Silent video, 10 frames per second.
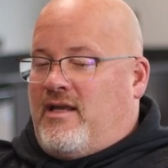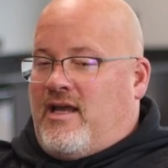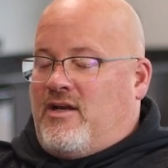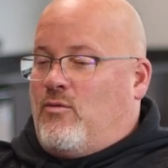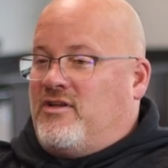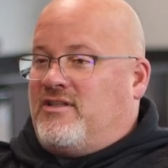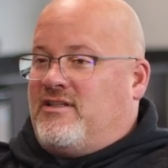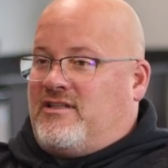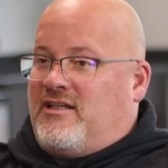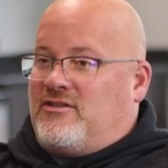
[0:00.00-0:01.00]
And it wasn't
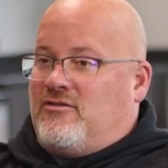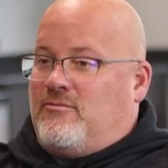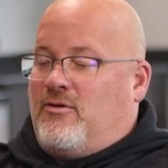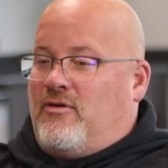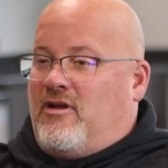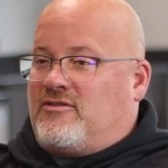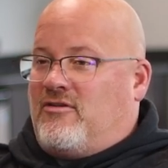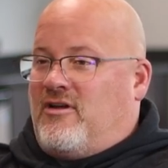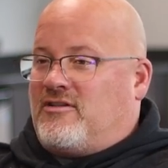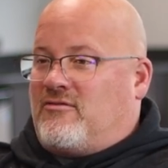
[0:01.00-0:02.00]
intentional, but we
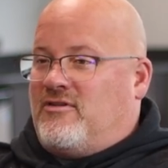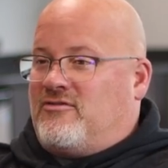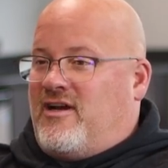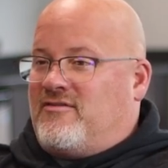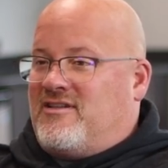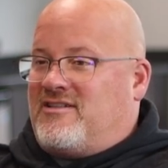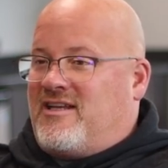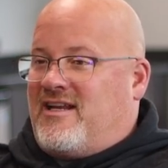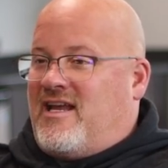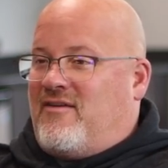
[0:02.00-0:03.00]
also lost 3 drives in the
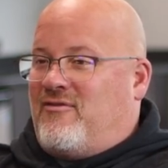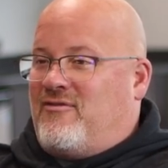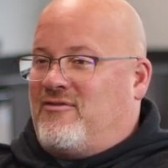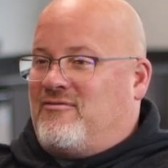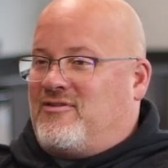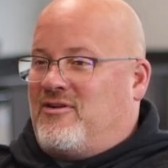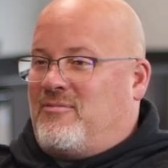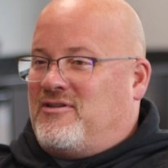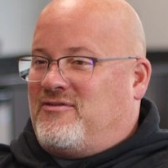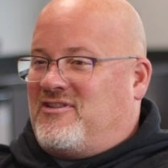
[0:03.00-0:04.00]
second half when we returned
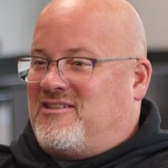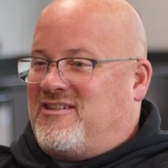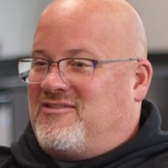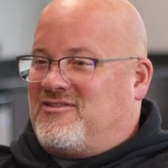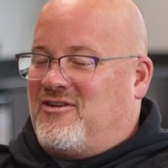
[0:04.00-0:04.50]
punts for touchdowns.